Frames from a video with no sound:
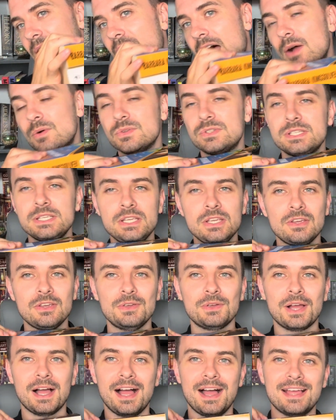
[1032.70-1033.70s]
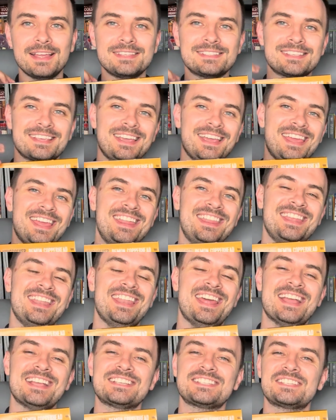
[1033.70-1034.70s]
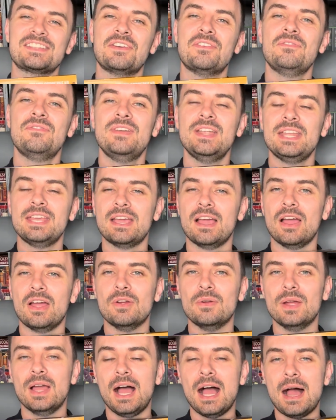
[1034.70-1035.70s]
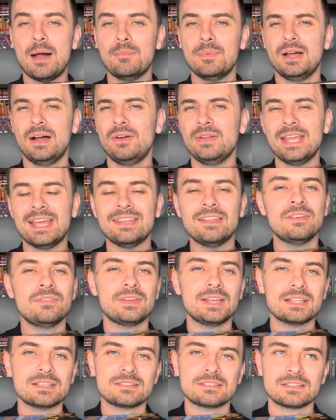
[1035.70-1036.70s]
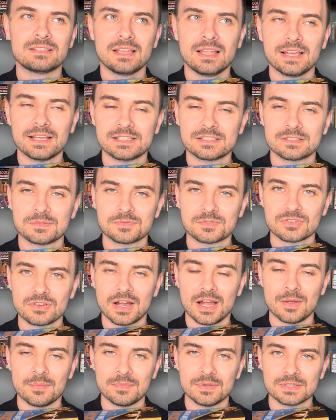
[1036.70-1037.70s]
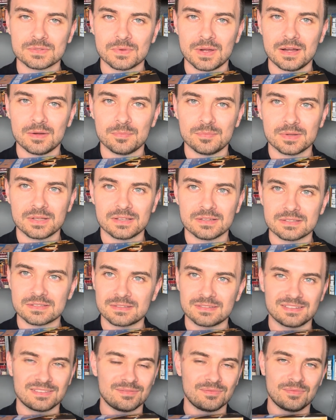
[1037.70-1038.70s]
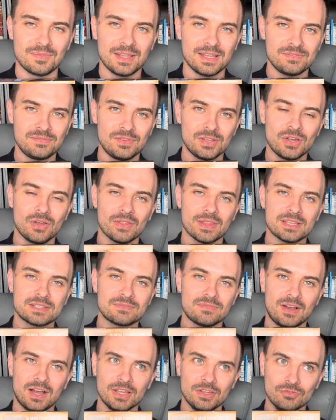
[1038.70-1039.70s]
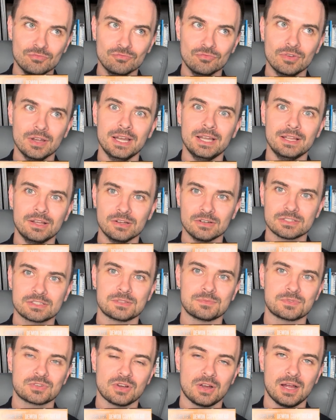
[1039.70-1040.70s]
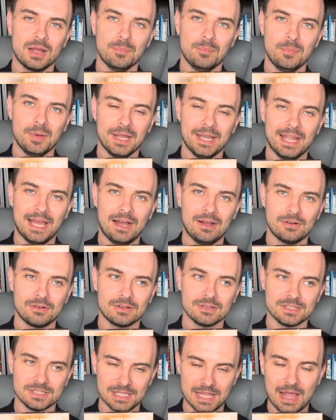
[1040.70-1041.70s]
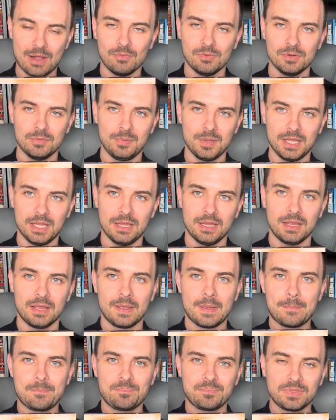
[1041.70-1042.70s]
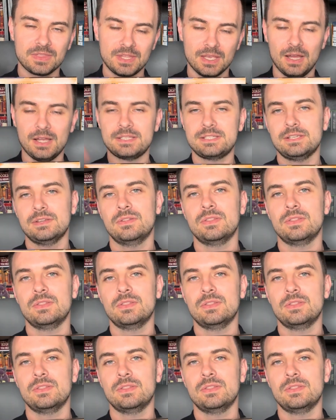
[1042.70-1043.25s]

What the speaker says: I will see you guys in the next video. Oh yeah, don't forget to like and subscribe as well, because if you got this far, you really got to subscribe by now, because that would be the icing on